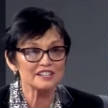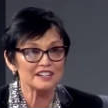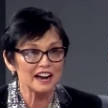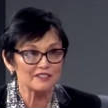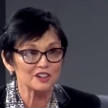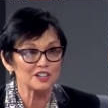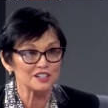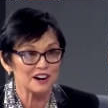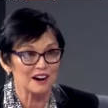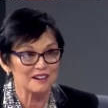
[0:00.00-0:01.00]
to have a good
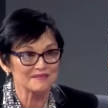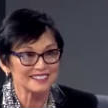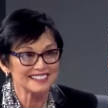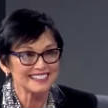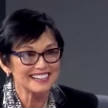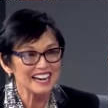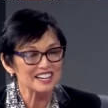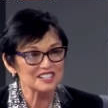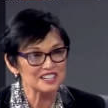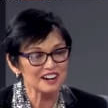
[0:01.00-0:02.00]
time
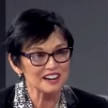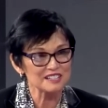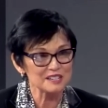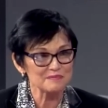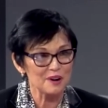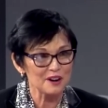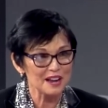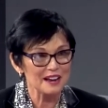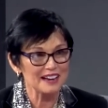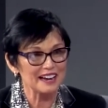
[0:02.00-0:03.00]
and she likes to
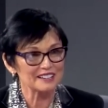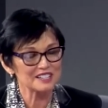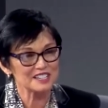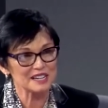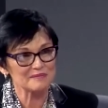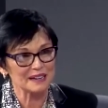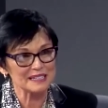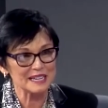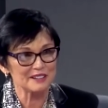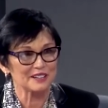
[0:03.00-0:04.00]
party. And she said, My
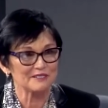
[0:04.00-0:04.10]
teeth are